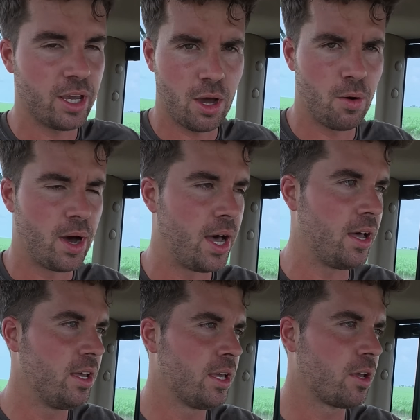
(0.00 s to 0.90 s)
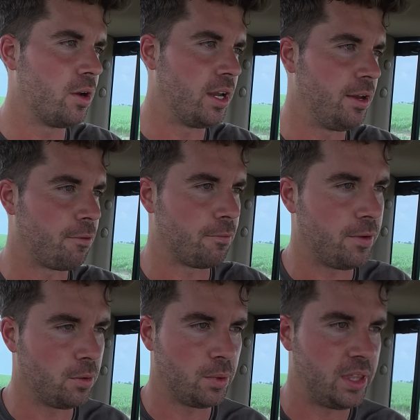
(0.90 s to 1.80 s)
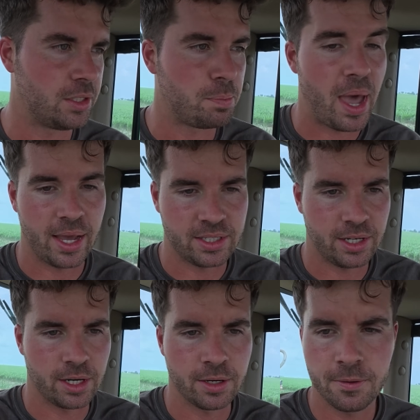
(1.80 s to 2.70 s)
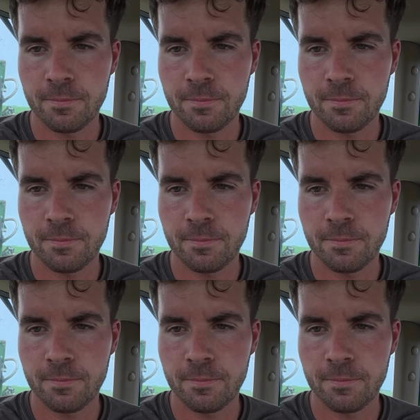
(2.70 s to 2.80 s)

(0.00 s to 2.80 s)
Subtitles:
go to a different field with this pass here.